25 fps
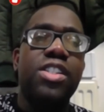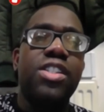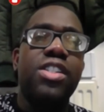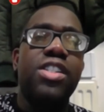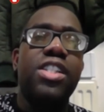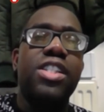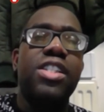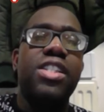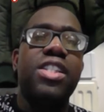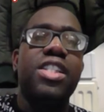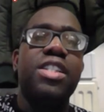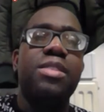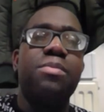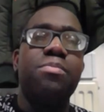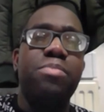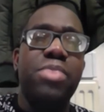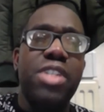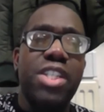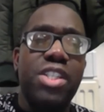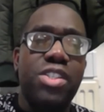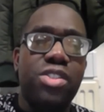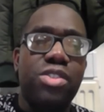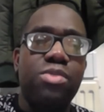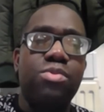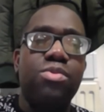and then they
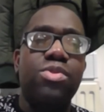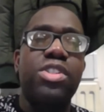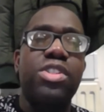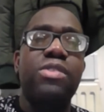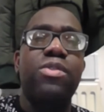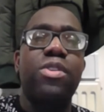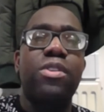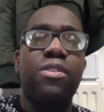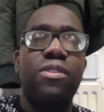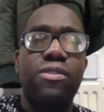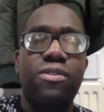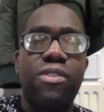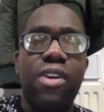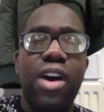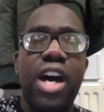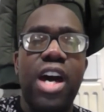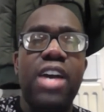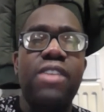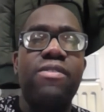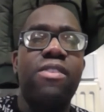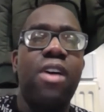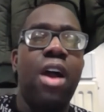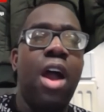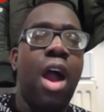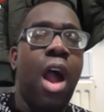beat them. So they've got
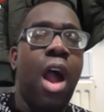five.